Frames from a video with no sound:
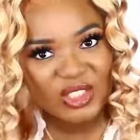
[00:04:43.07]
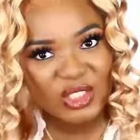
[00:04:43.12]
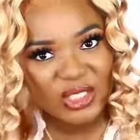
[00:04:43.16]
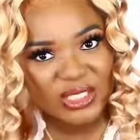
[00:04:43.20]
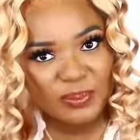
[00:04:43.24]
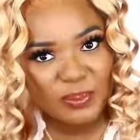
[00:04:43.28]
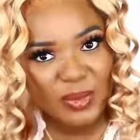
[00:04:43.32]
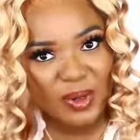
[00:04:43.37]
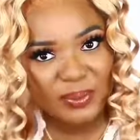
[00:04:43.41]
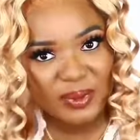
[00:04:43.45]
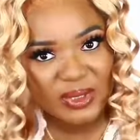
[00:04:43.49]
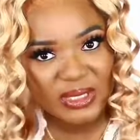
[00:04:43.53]
I
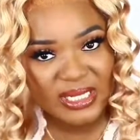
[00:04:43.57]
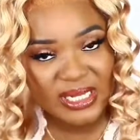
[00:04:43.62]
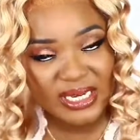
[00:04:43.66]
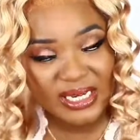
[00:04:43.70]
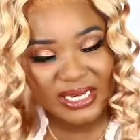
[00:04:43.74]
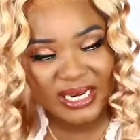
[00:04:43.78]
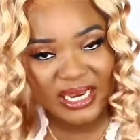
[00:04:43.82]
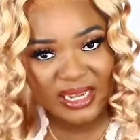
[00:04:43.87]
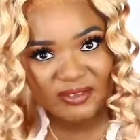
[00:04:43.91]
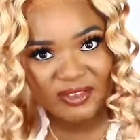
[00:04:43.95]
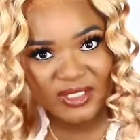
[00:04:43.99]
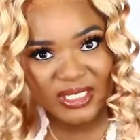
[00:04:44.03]
just
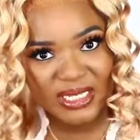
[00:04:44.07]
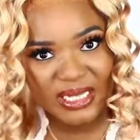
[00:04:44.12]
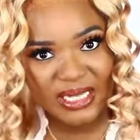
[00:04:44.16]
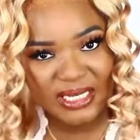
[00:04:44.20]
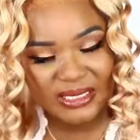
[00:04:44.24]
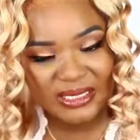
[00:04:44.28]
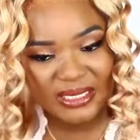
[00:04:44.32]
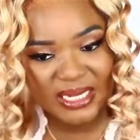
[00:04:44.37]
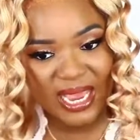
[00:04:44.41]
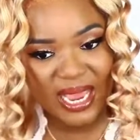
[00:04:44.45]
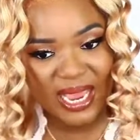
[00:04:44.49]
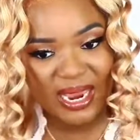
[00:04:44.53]
purposely left
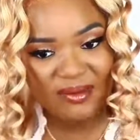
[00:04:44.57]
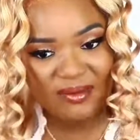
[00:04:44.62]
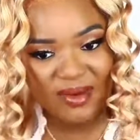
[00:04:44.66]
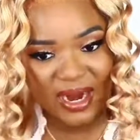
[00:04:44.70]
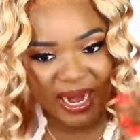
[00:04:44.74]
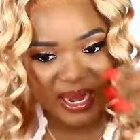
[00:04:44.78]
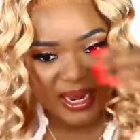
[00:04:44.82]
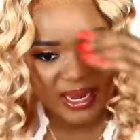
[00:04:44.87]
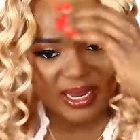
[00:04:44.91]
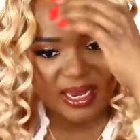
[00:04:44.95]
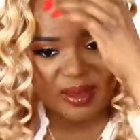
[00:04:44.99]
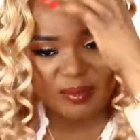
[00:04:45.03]
this hair
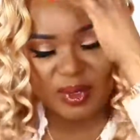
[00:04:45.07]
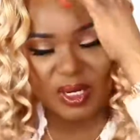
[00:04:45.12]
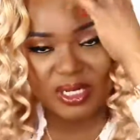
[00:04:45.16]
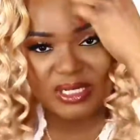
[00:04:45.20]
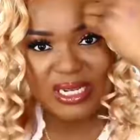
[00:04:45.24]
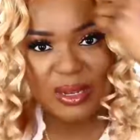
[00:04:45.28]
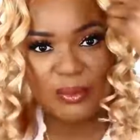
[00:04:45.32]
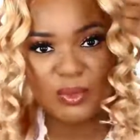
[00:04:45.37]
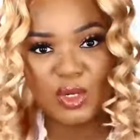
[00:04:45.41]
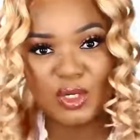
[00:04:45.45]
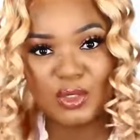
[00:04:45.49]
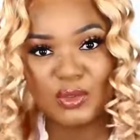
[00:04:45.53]
right here
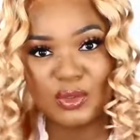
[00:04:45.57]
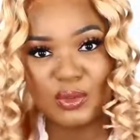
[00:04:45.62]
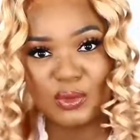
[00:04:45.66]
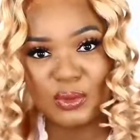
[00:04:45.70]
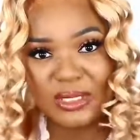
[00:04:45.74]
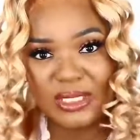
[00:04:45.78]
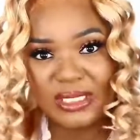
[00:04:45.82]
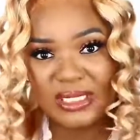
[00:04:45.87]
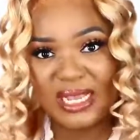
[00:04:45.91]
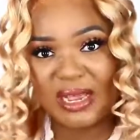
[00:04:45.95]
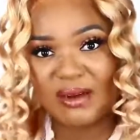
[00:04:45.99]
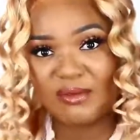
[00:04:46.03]
because I'm going to
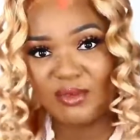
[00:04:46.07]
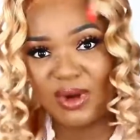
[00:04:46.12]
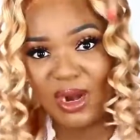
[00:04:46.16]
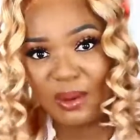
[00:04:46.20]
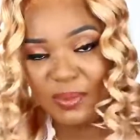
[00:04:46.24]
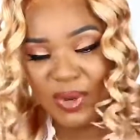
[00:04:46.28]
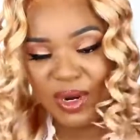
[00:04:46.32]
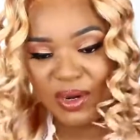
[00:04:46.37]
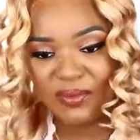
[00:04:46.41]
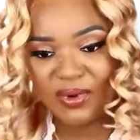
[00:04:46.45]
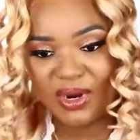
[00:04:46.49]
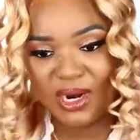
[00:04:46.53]
use it and
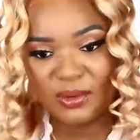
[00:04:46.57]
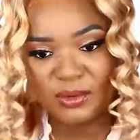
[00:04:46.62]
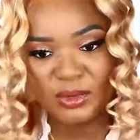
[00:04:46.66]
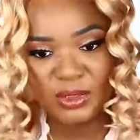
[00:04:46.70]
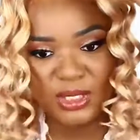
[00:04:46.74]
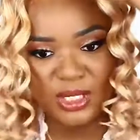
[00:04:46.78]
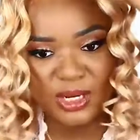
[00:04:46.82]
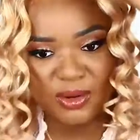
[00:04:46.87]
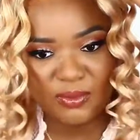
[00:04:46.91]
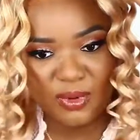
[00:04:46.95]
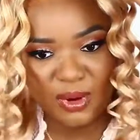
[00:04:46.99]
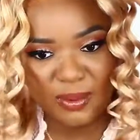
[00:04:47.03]
wrap
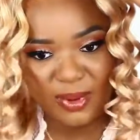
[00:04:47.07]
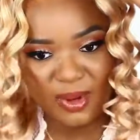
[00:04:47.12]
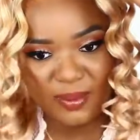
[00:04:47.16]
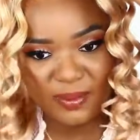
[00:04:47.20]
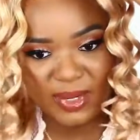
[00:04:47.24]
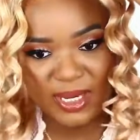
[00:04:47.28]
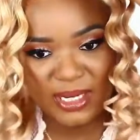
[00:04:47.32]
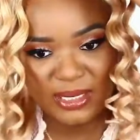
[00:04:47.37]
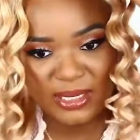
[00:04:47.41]
around the rubber